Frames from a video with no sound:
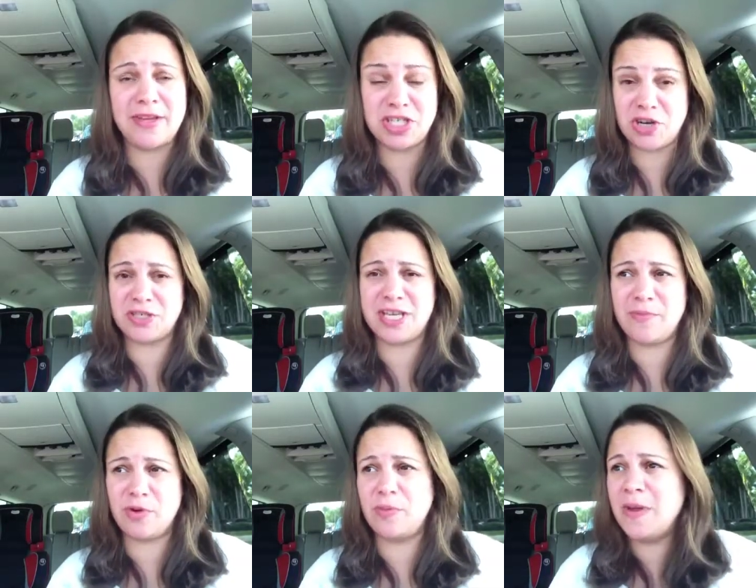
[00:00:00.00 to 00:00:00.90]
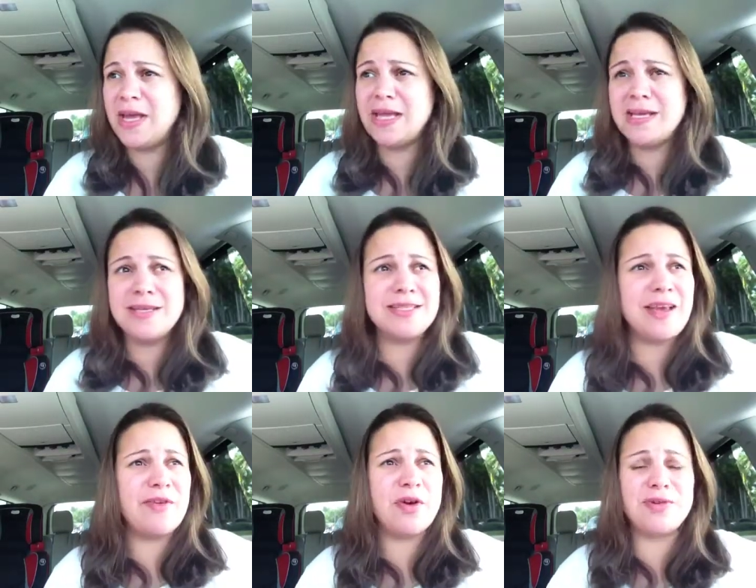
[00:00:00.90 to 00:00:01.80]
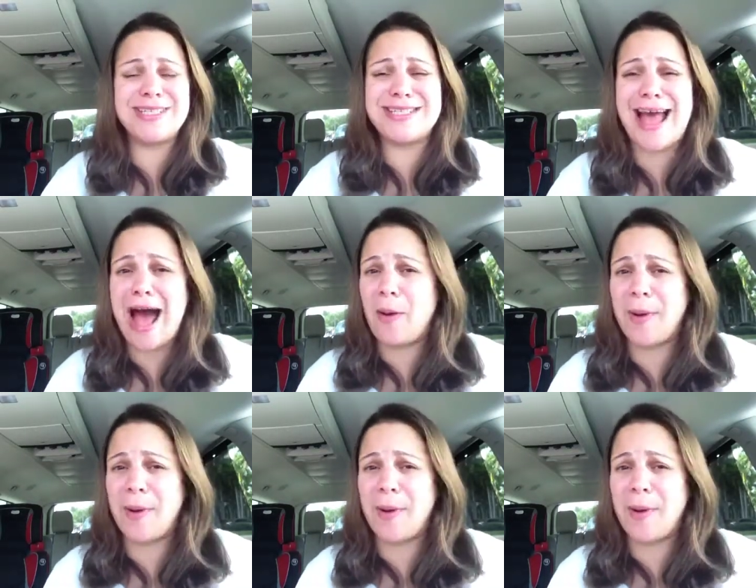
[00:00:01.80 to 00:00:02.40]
they share the same room, 7-year-old is out.